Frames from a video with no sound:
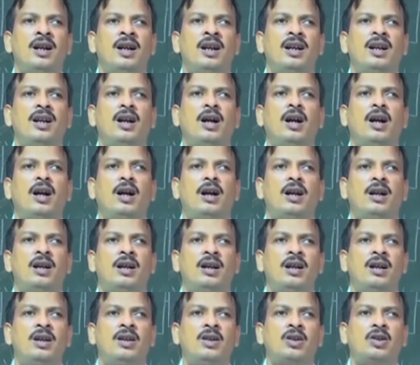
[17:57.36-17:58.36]
la.
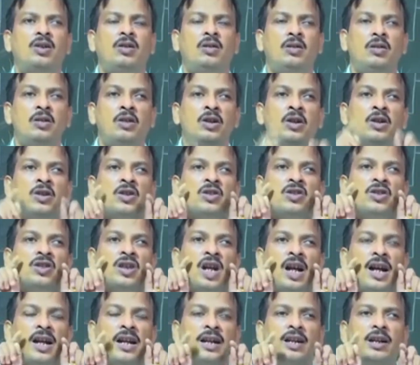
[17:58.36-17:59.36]
So,
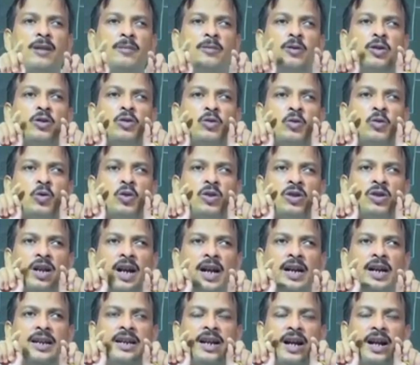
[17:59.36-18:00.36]
side of the two
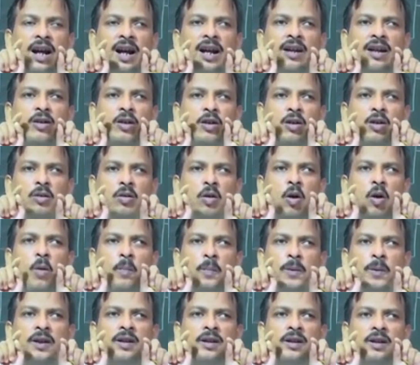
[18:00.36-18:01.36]
side are
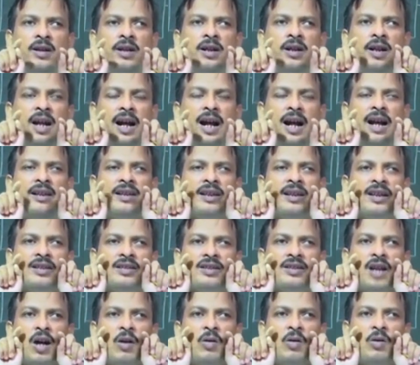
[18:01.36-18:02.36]
open and the
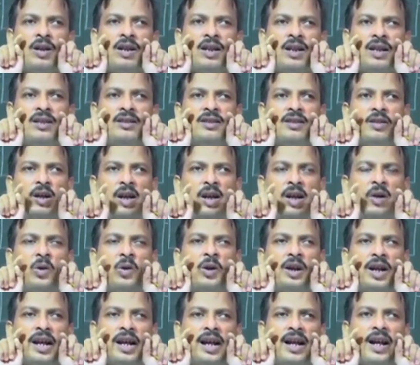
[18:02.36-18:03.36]
sound is
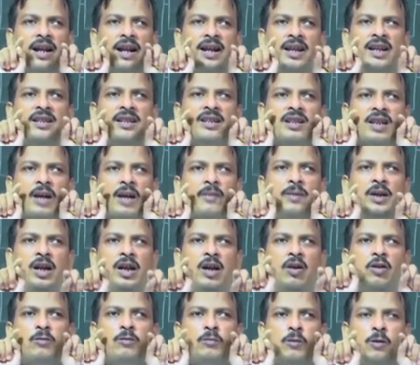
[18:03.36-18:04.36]
or air is coming
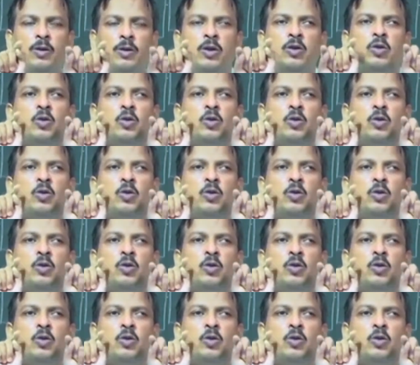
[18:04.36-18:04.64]
out from the